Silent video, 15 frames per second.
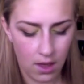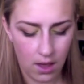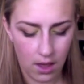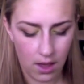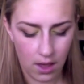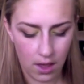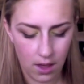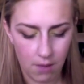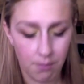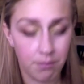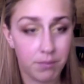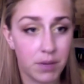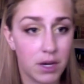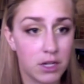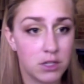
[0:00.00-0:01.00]

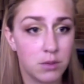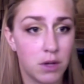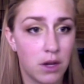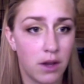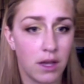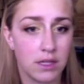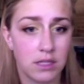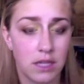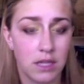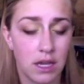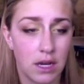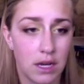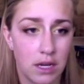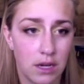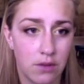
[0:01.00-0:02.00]
But I just want you guys to get an
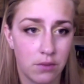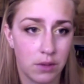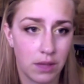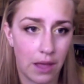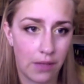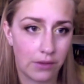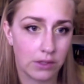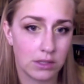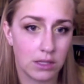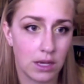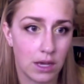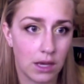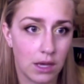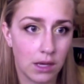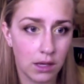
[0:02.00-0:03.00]
idea of what that looks
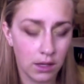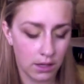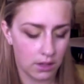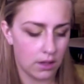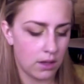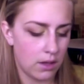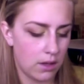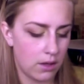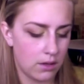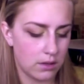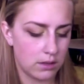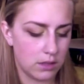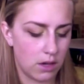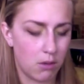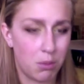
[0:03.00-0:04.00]
like.
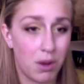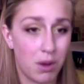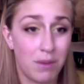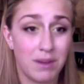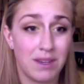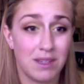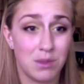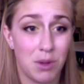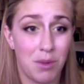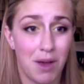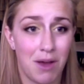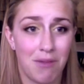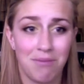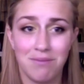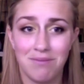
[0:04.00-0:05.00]
So it probably takes me
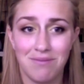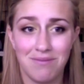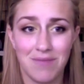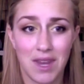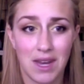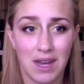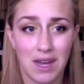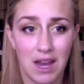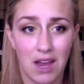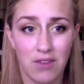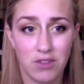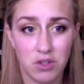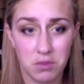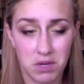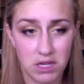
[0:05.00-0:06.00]
about a minute and a half,
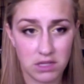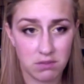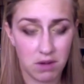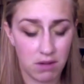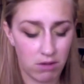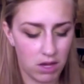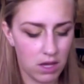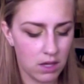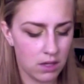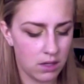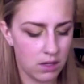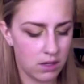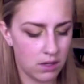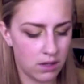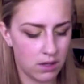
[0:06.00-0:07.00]
2 minutes maybe.
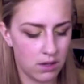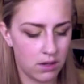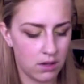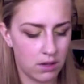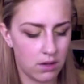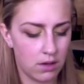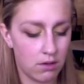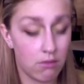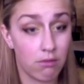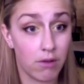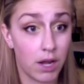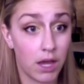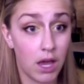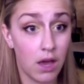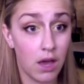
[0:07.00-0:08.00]

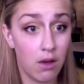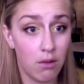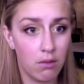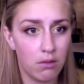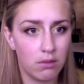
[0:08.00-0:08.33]
Ready to go.